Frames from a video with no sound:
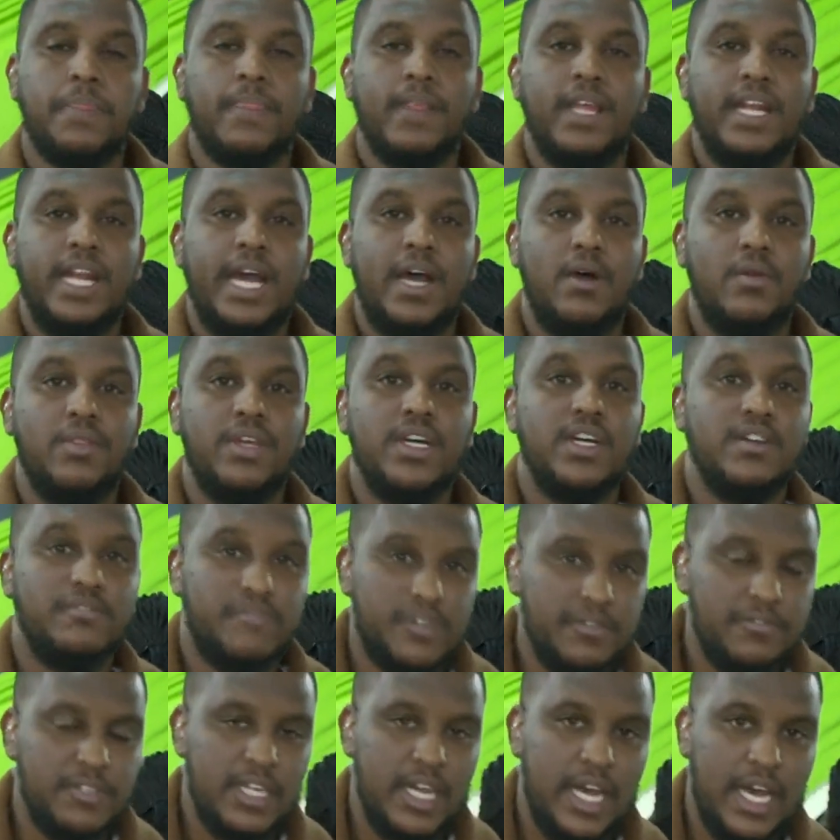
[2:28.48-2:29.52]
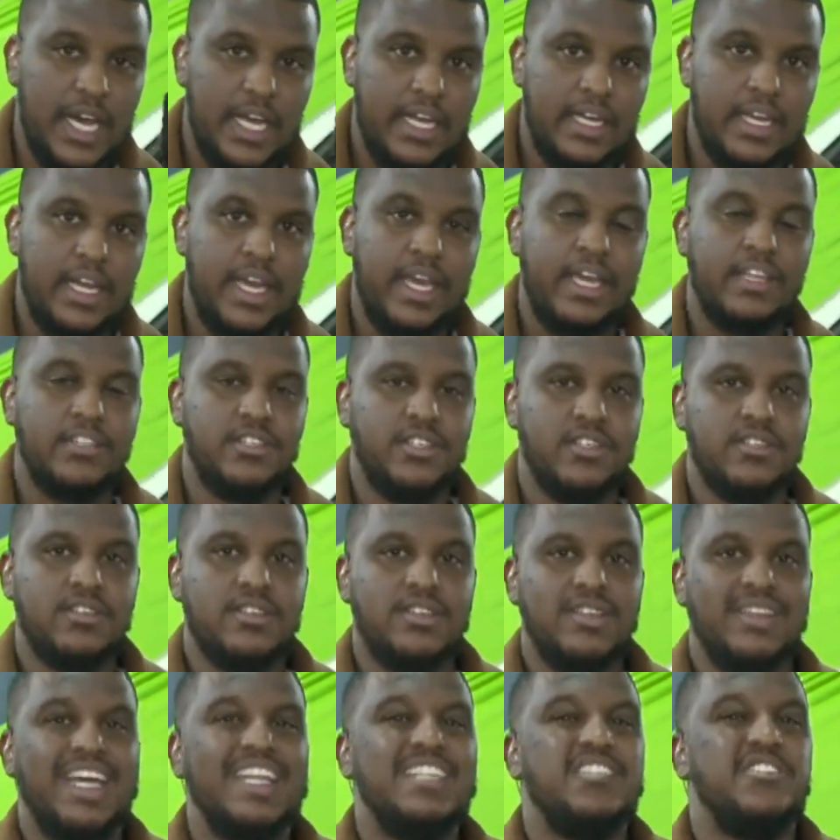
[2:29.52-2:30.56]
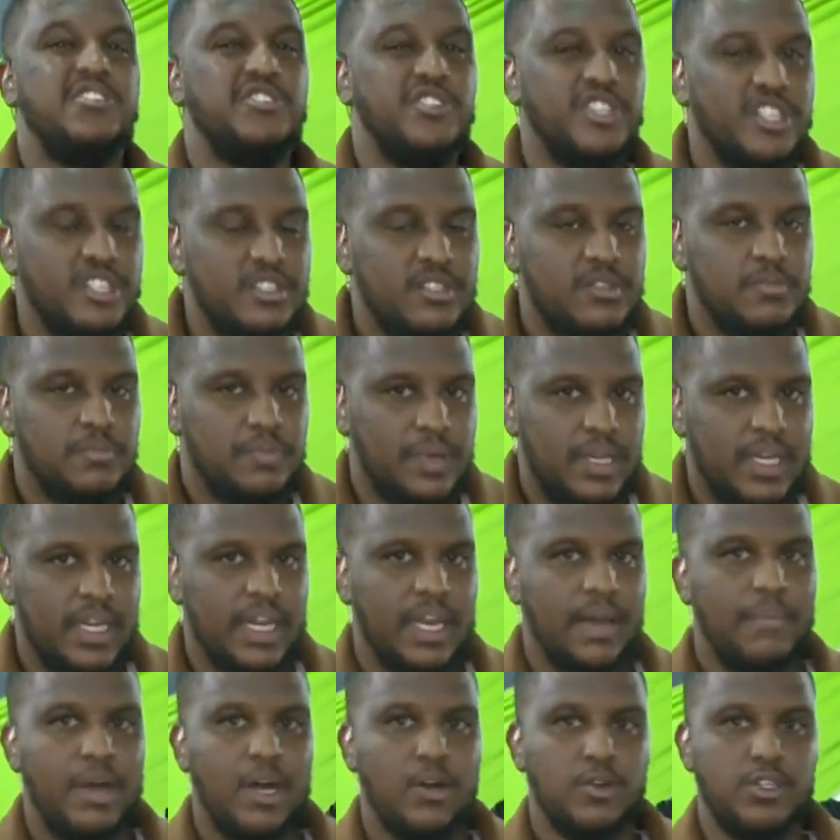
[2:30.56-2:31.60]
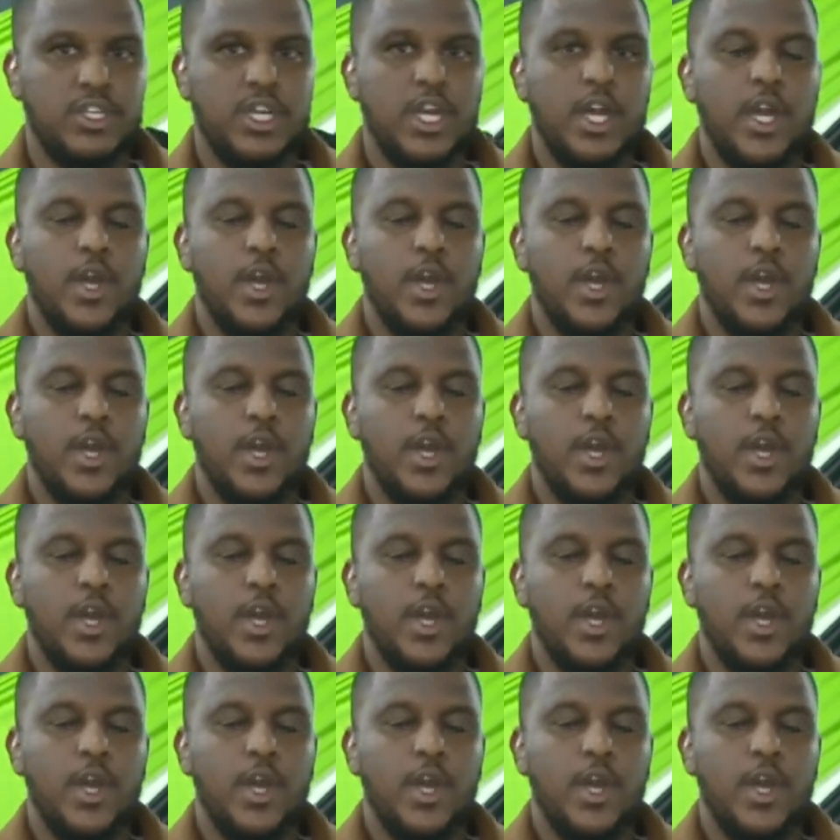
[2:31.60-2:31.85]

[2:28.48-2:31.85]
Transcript: now the 59 agents that she's speaking about